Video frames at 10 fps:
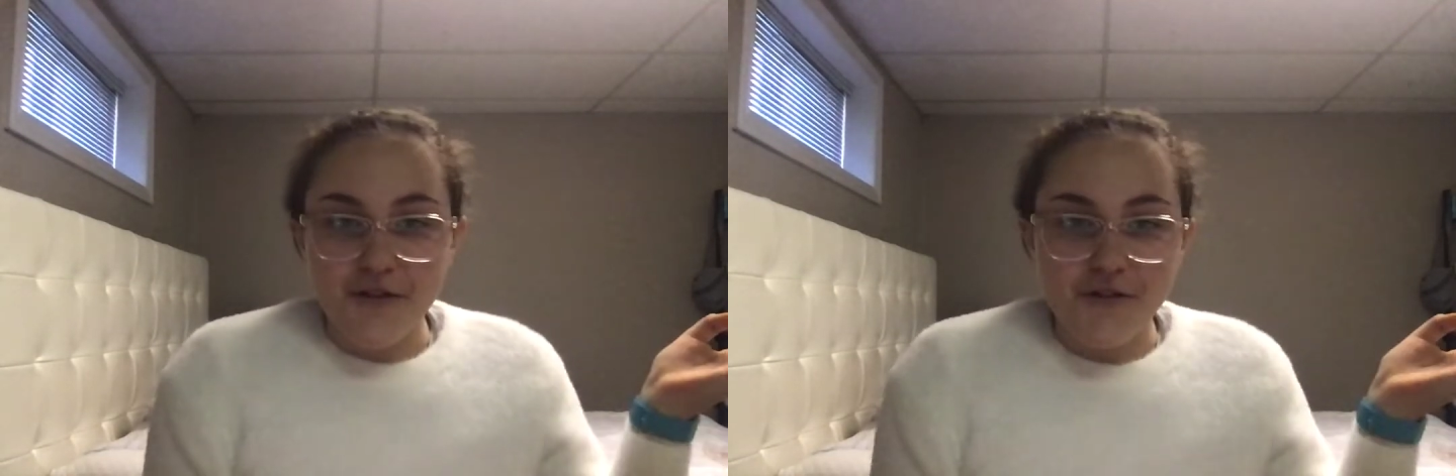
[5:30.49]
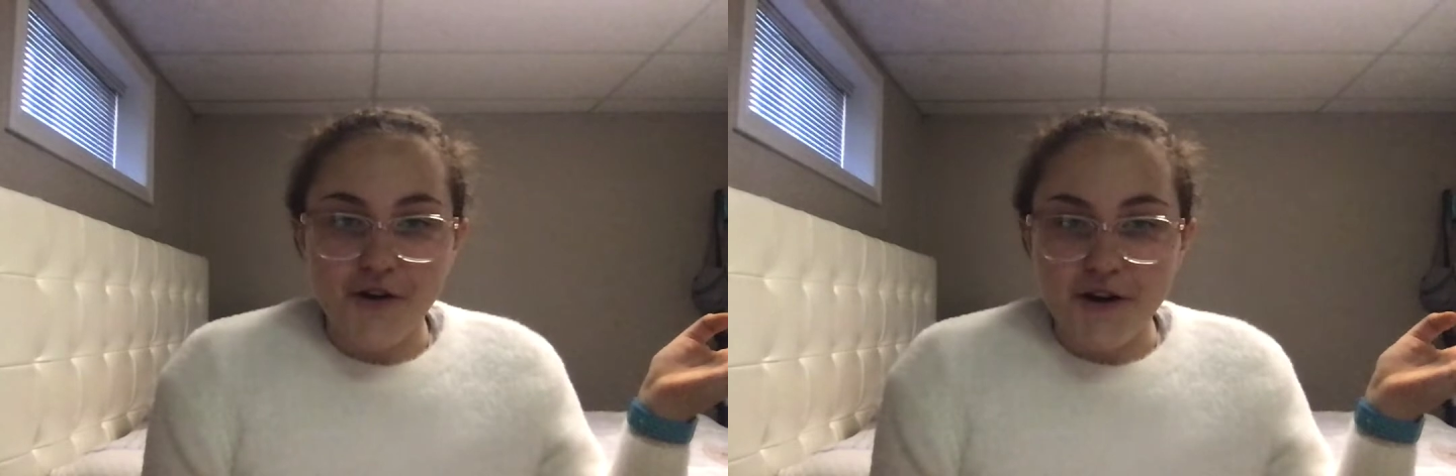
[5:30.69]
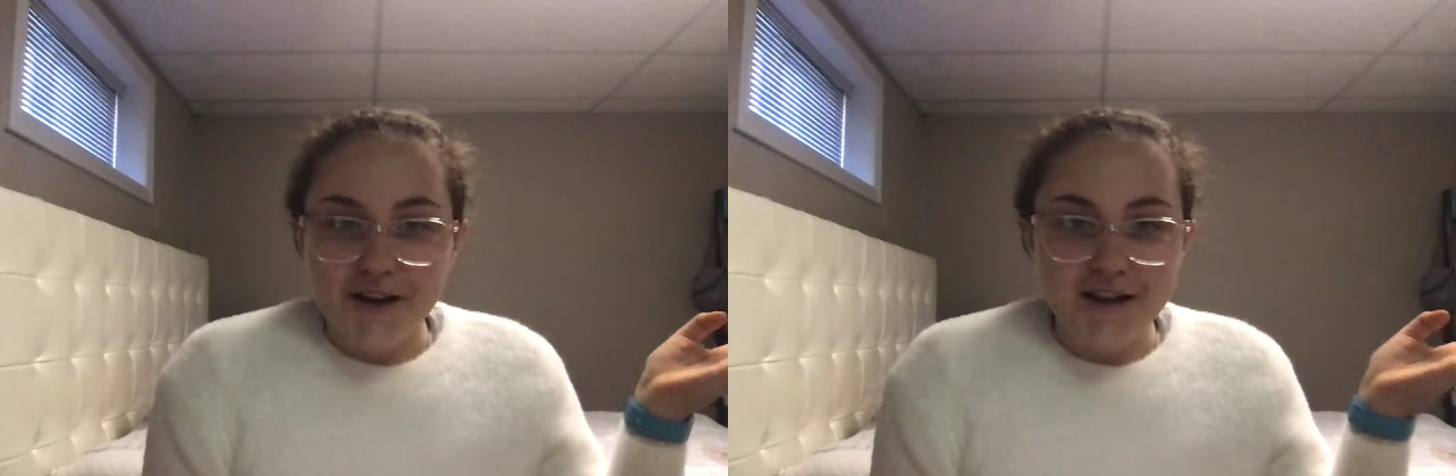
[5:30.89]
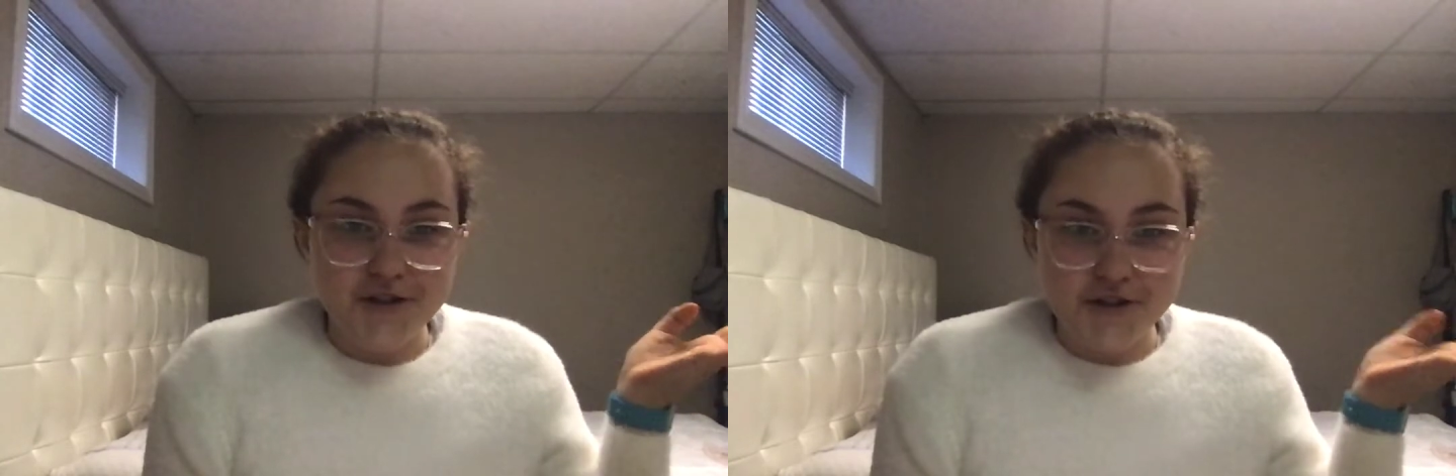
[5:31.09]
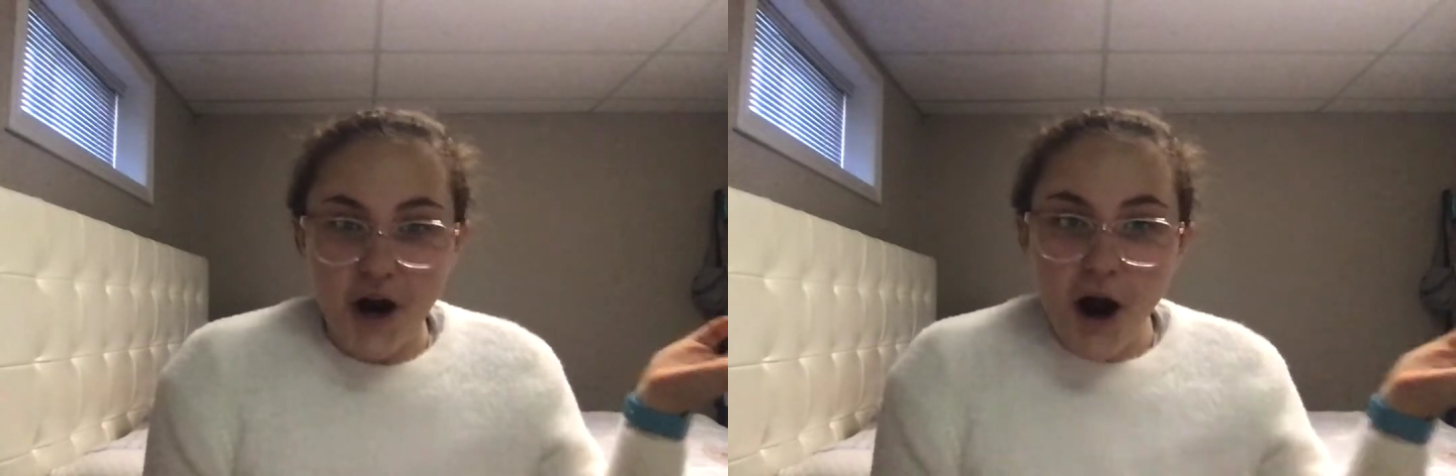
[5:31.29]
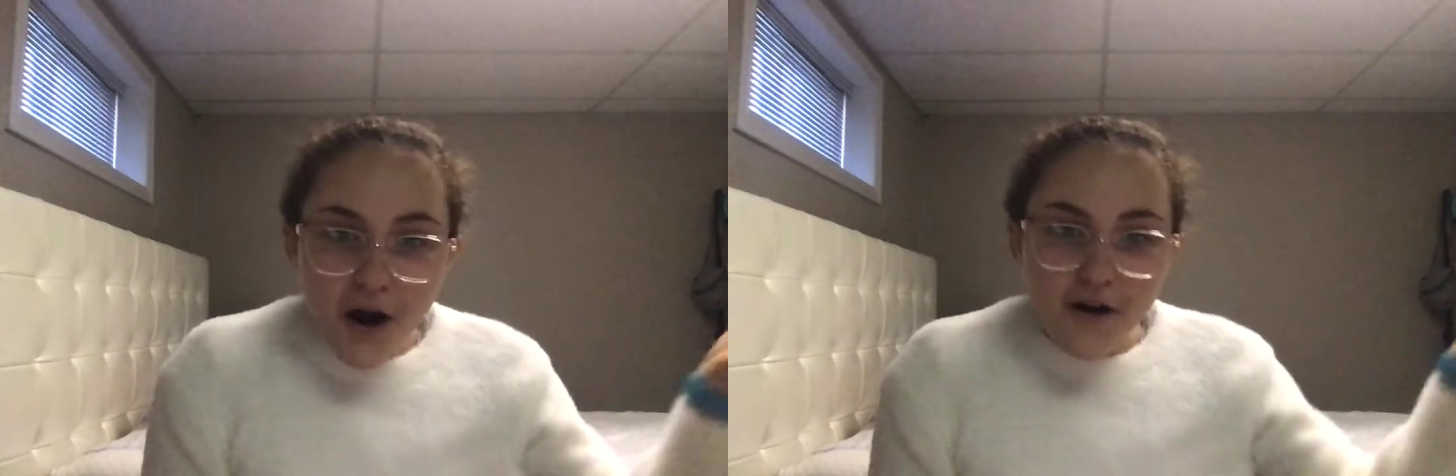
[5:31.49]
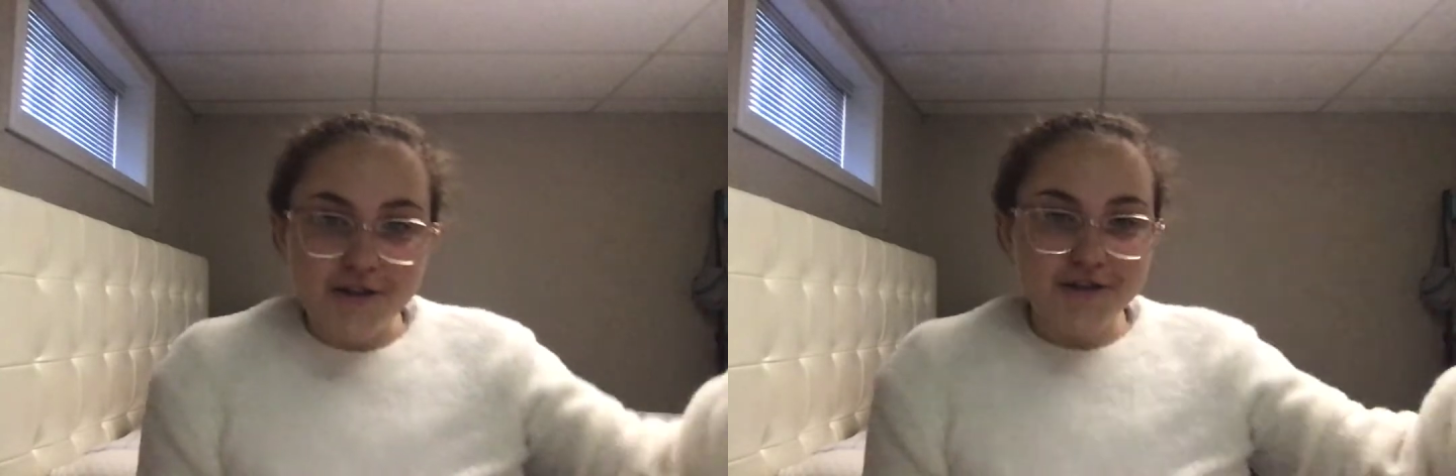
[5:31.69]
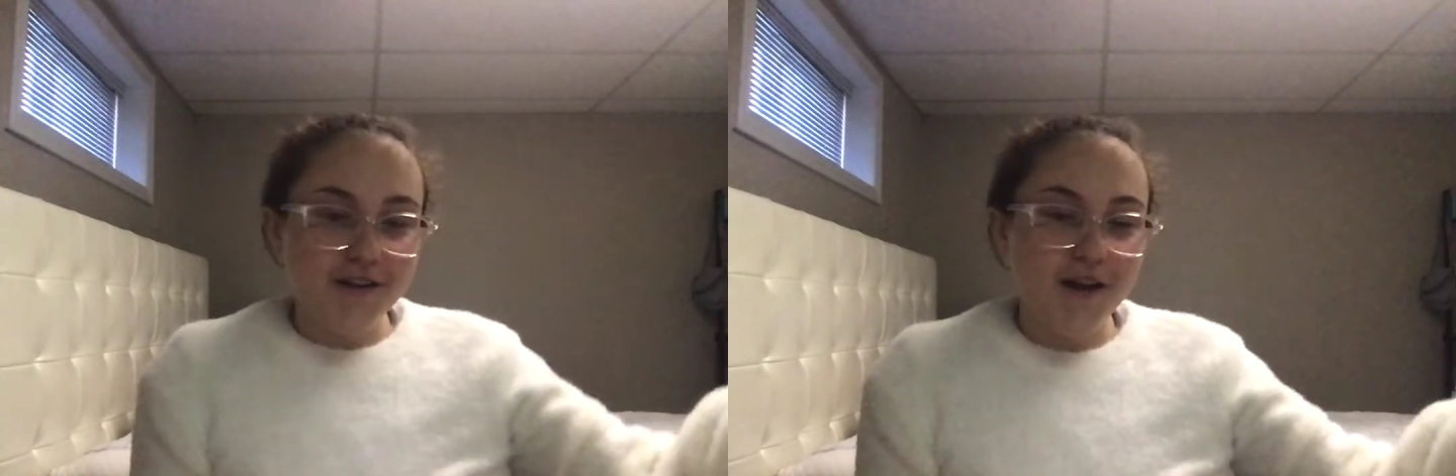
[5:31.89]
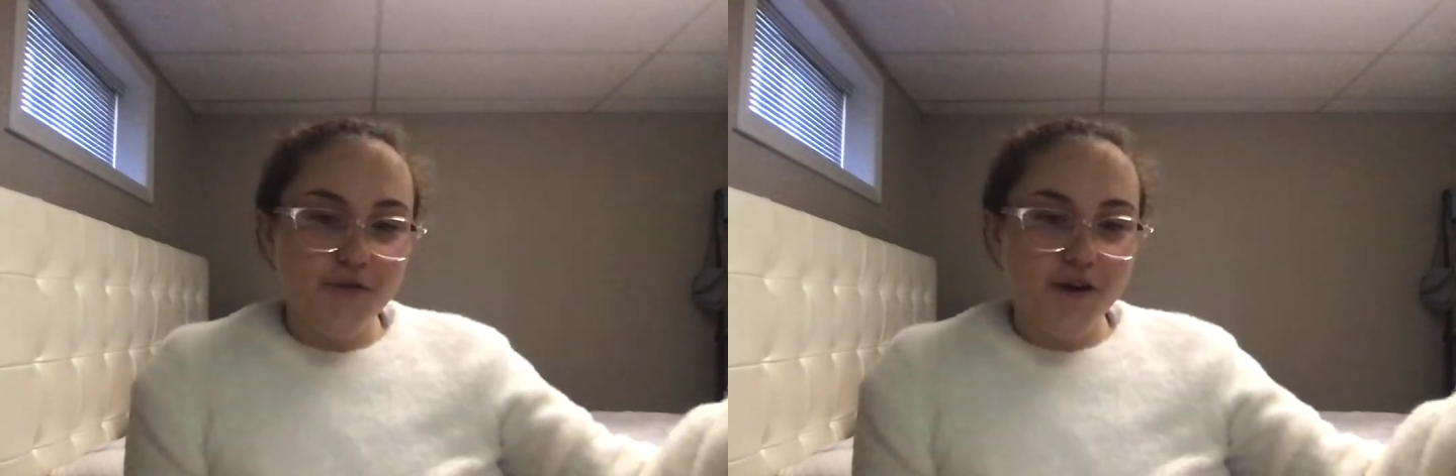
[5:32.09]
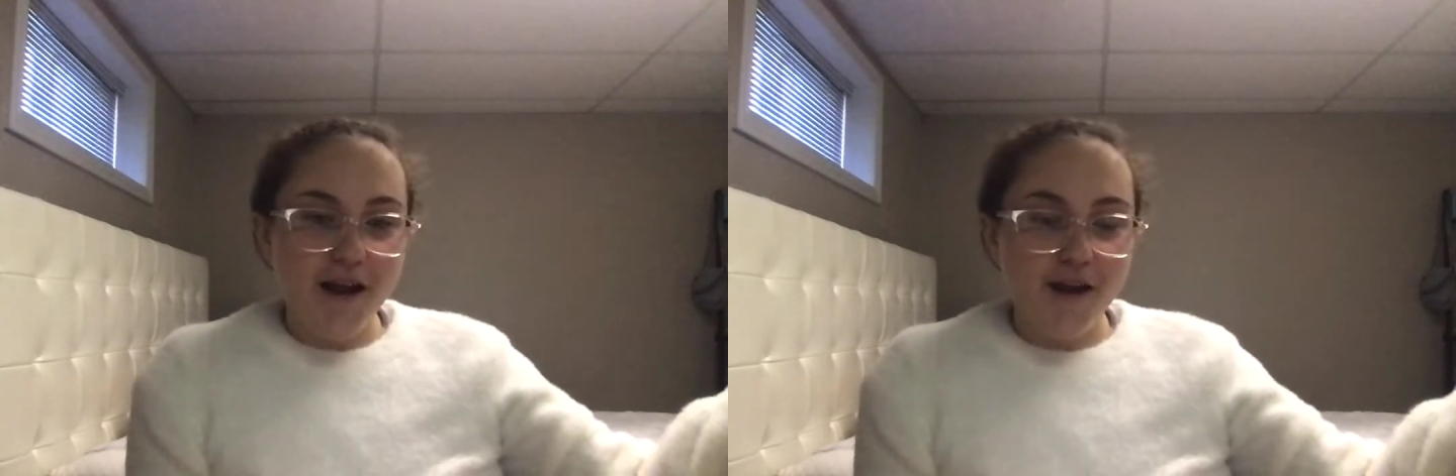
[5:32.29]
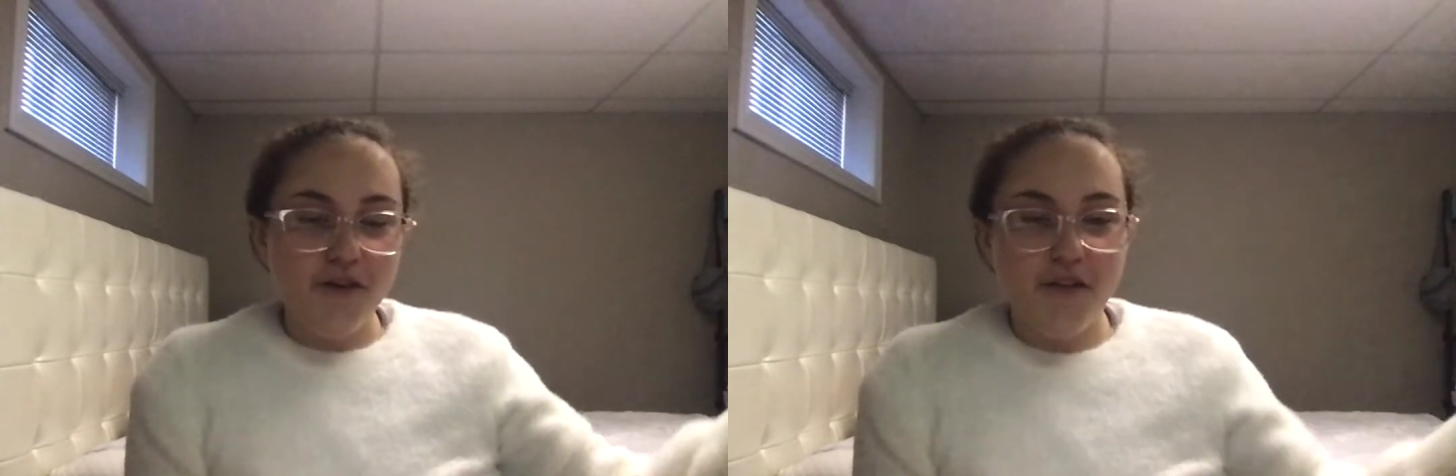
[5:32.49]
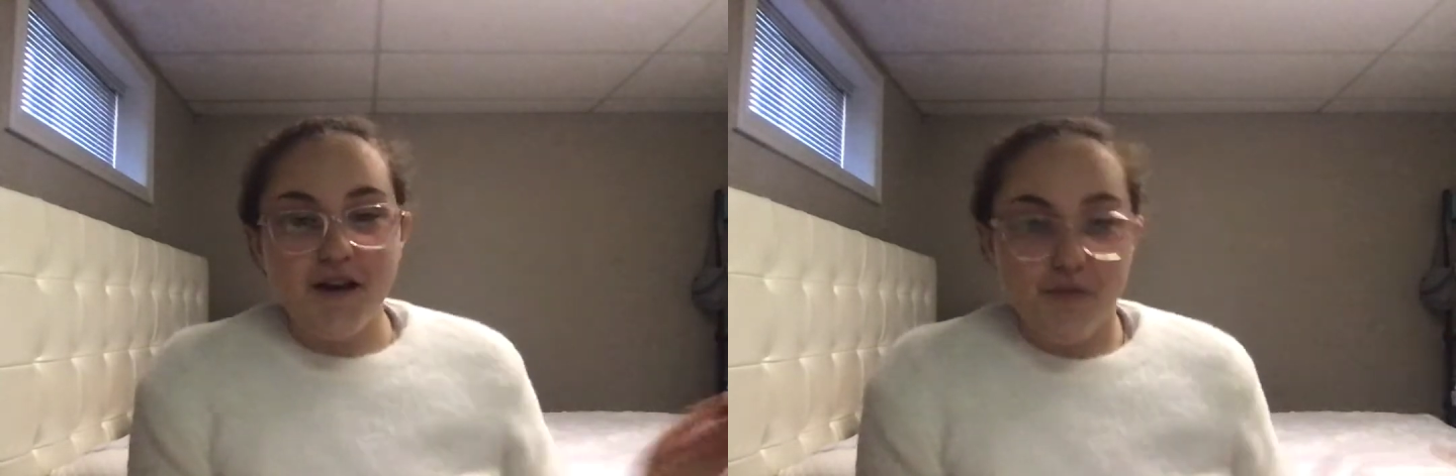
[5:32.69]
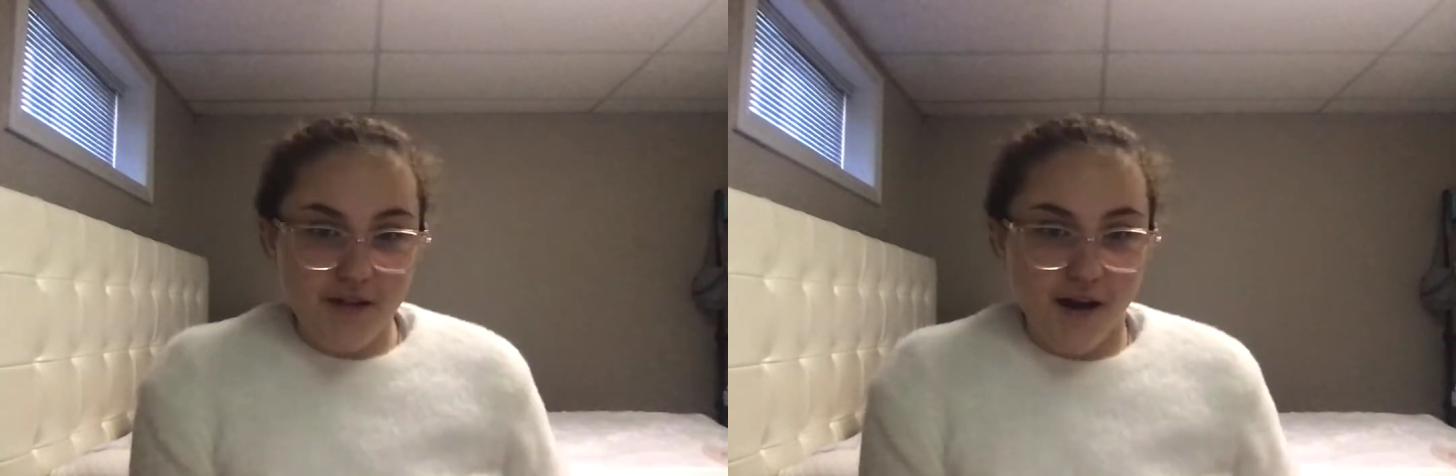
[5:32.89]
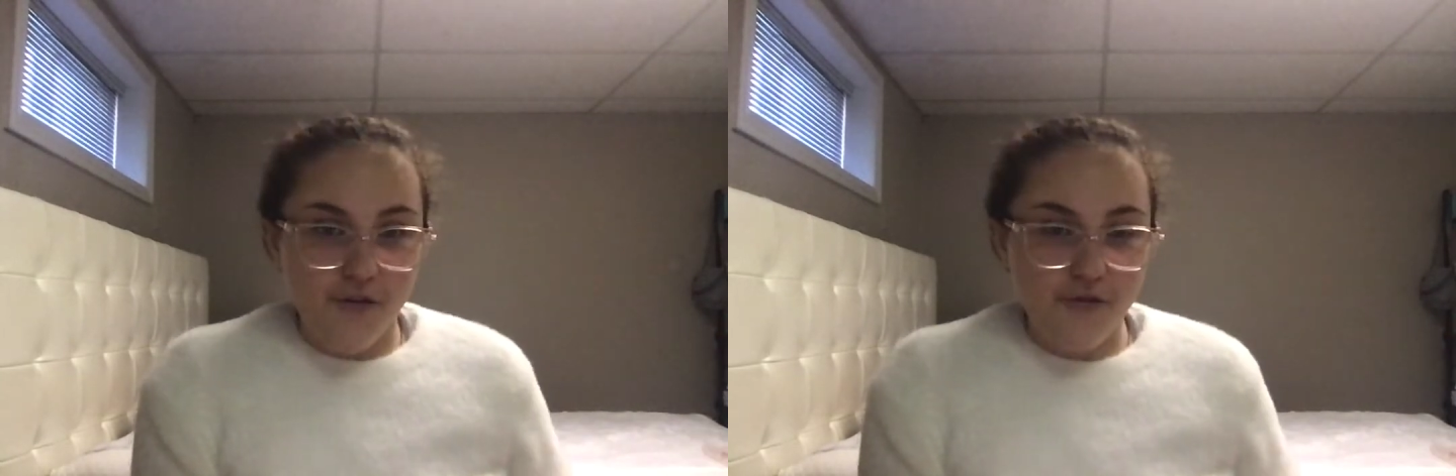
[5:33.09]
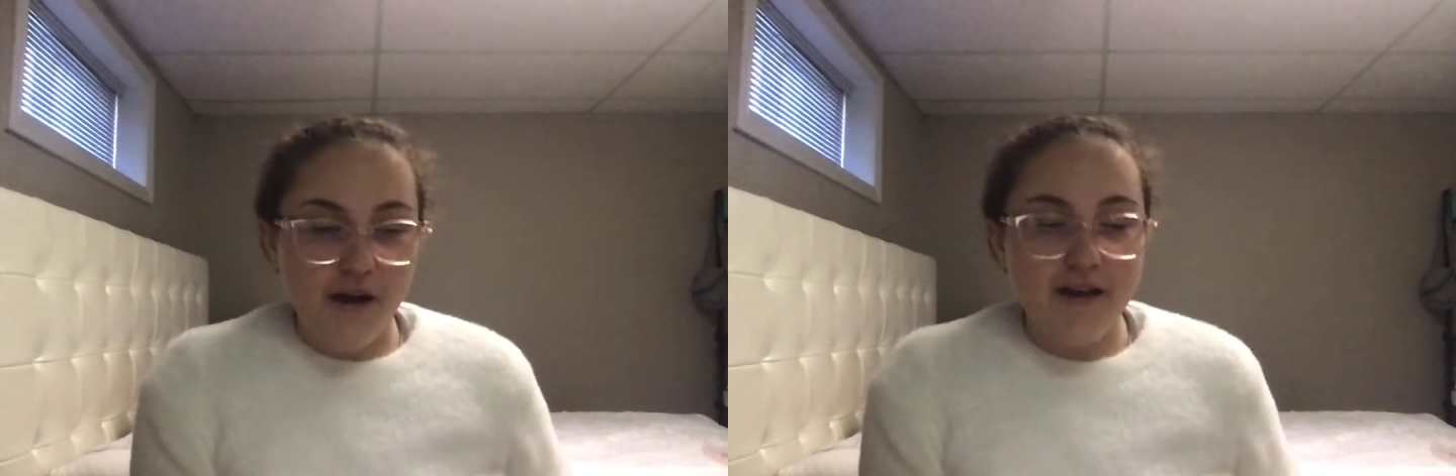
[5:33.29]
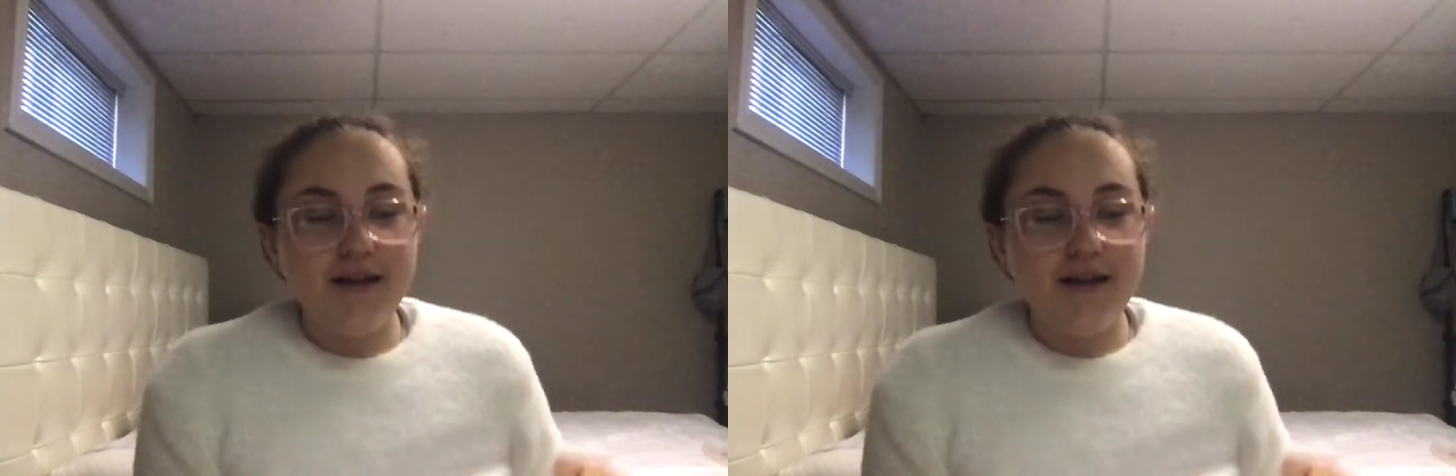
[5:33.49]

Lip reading: is going in each car and delivering everything himself, right?